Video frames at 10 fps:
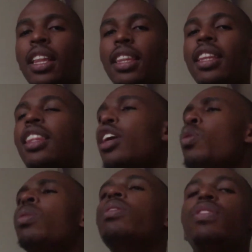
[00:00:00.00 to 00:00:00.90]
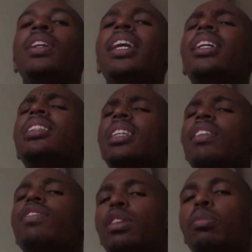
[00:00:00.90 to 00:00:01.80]
then they won't feel as
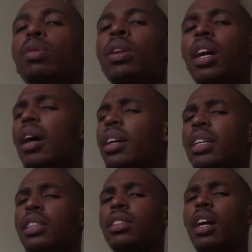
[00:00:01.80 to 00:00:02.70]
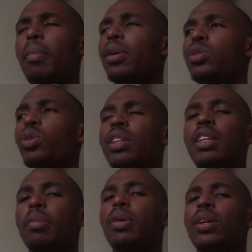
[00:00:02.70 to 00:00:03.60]
comfortable about
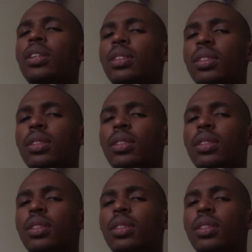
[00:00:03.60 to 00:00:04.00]
talking about it.